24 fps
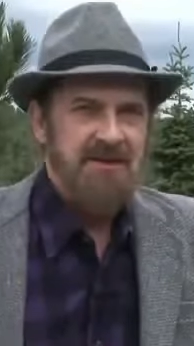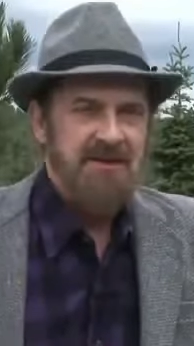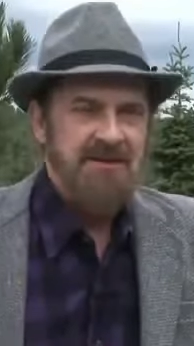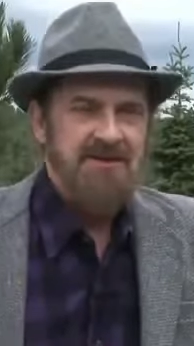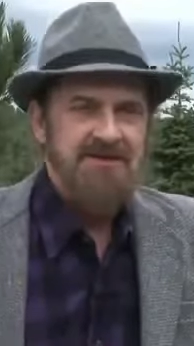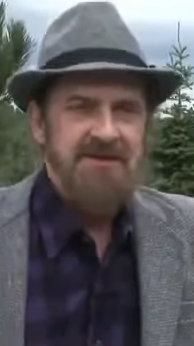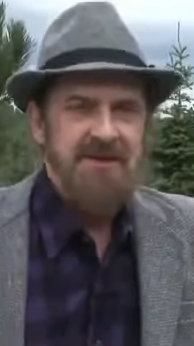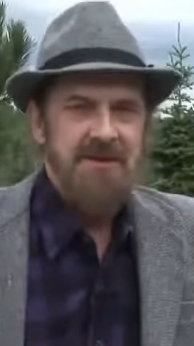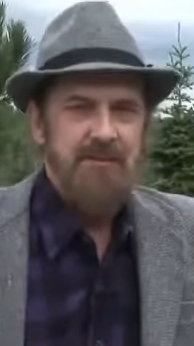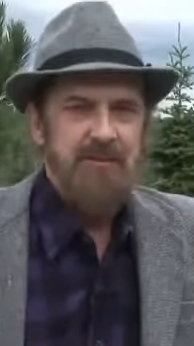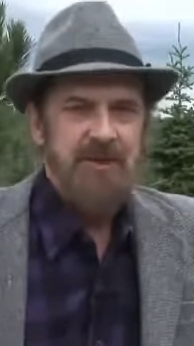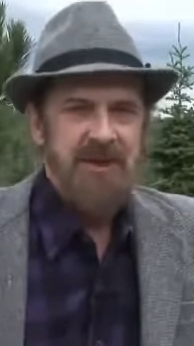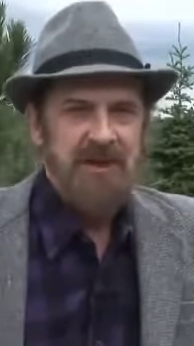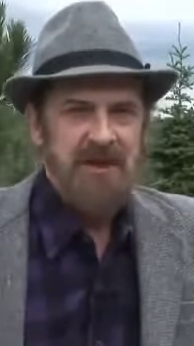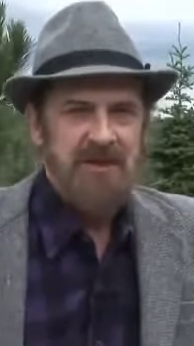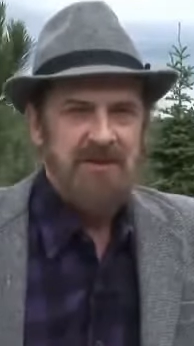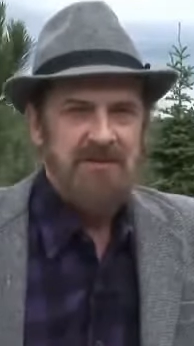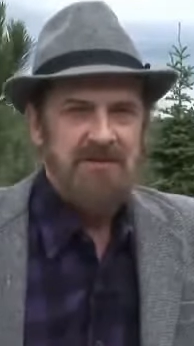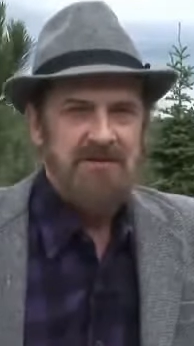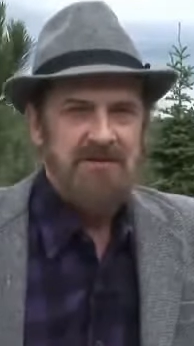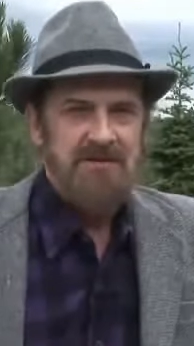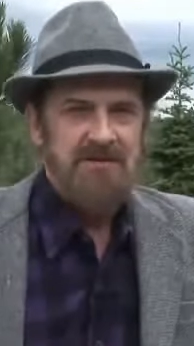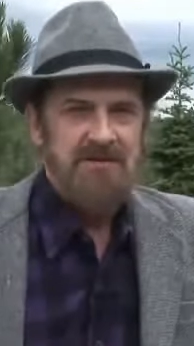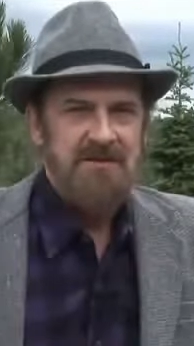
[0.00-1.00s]
as they
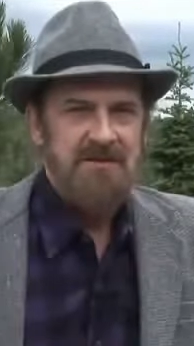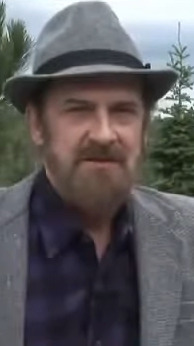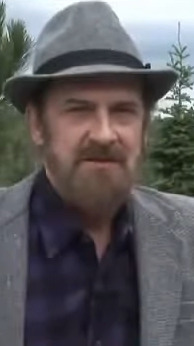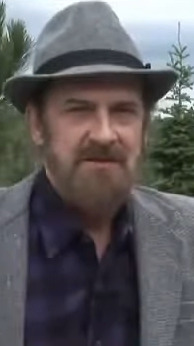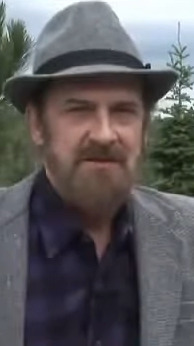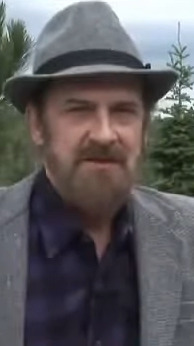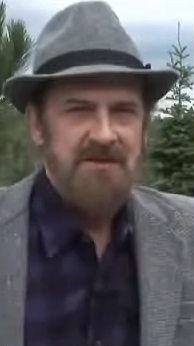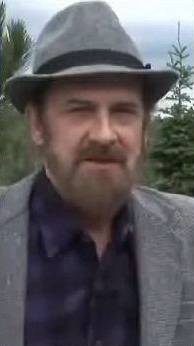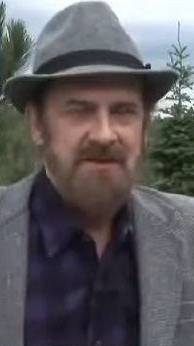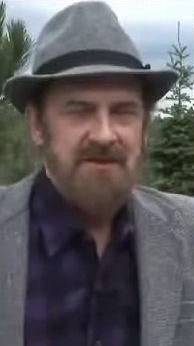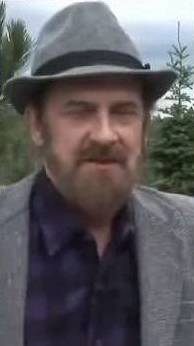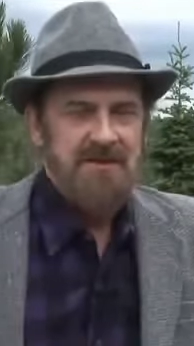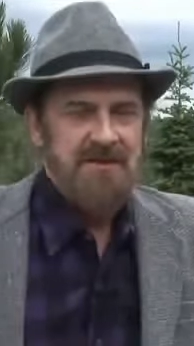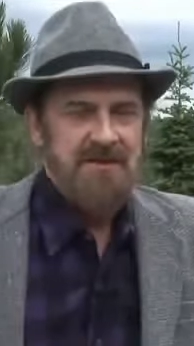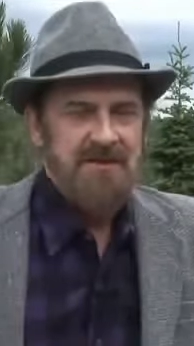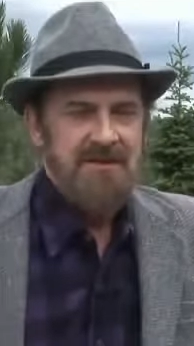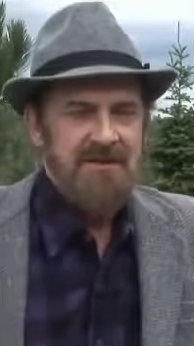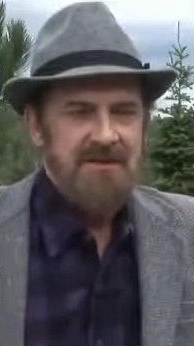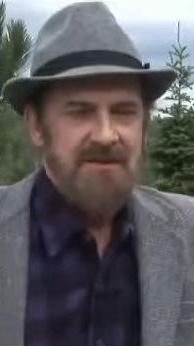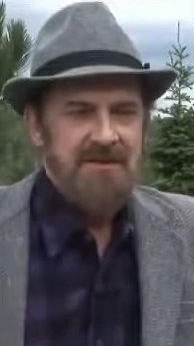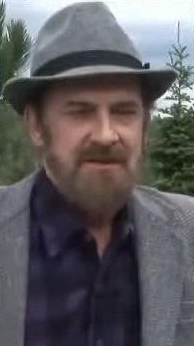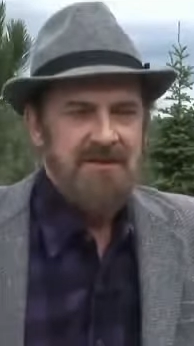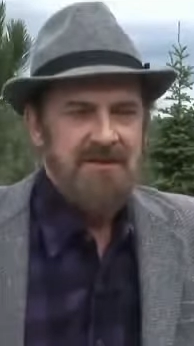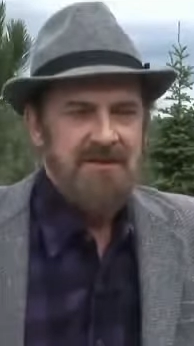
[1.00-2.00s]
planned.
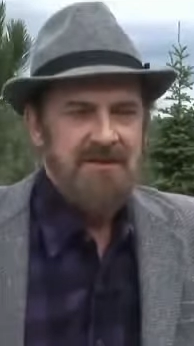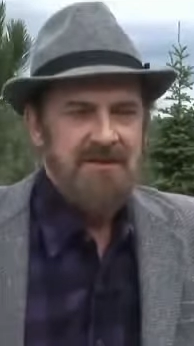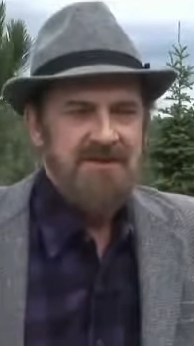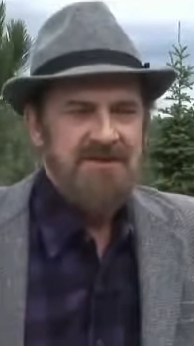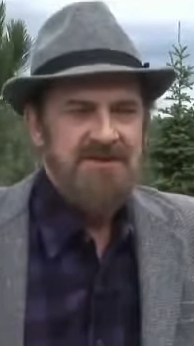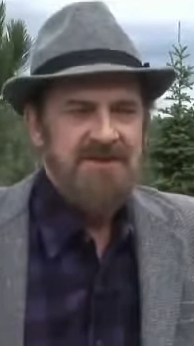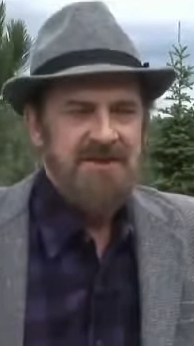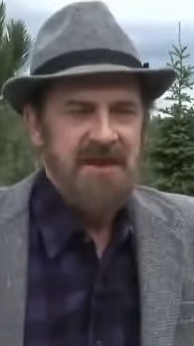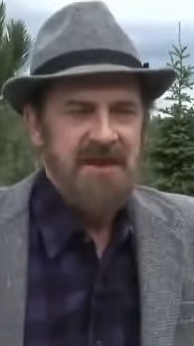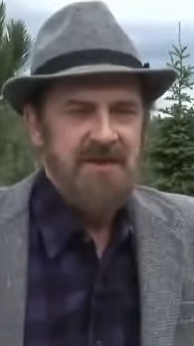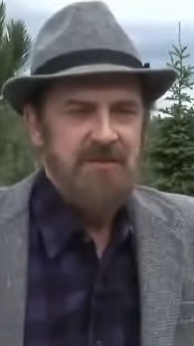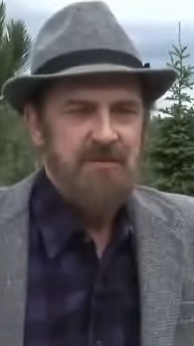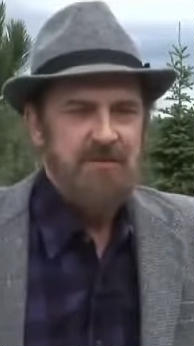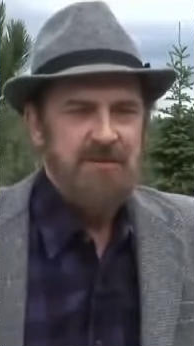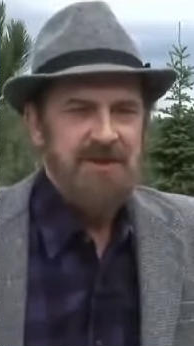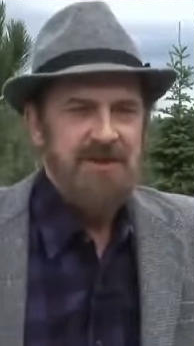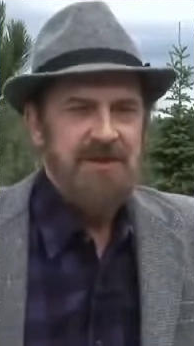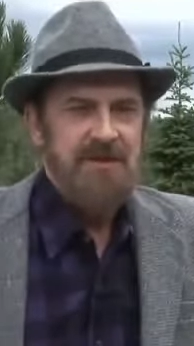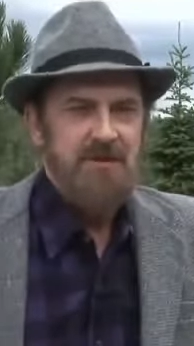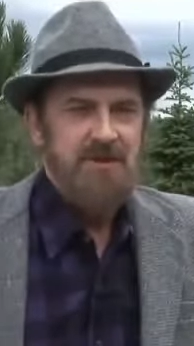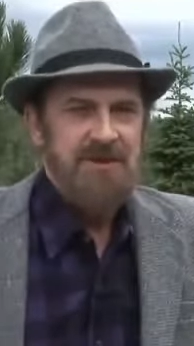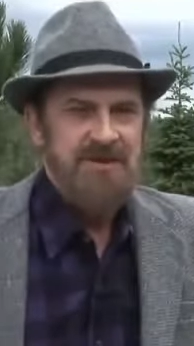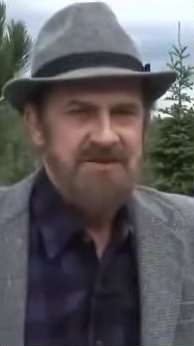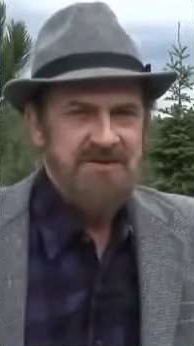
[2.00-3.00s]
Uh, this can't be
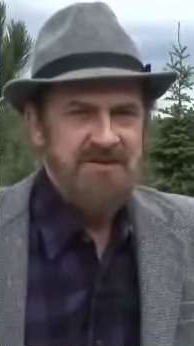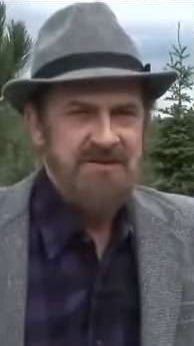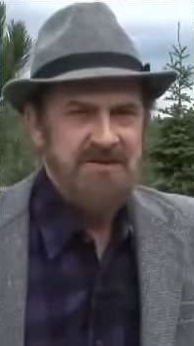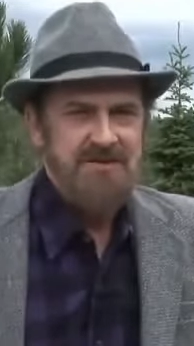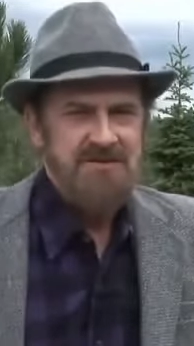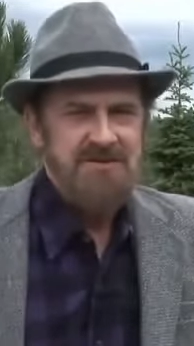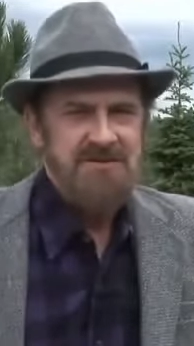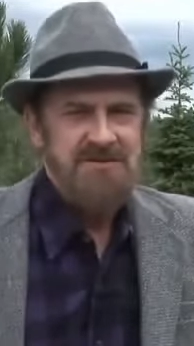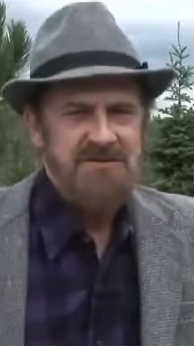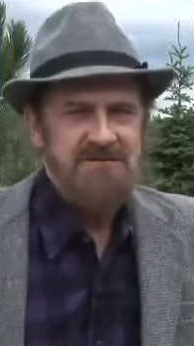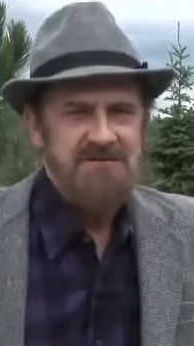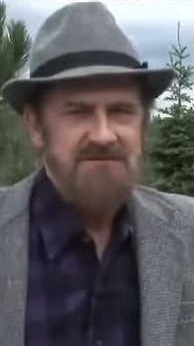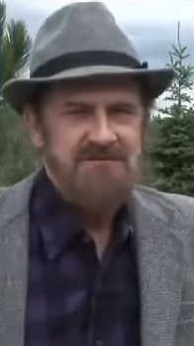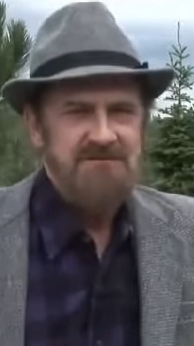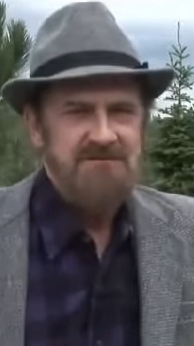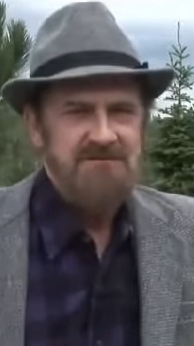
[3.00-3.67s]
coincidence.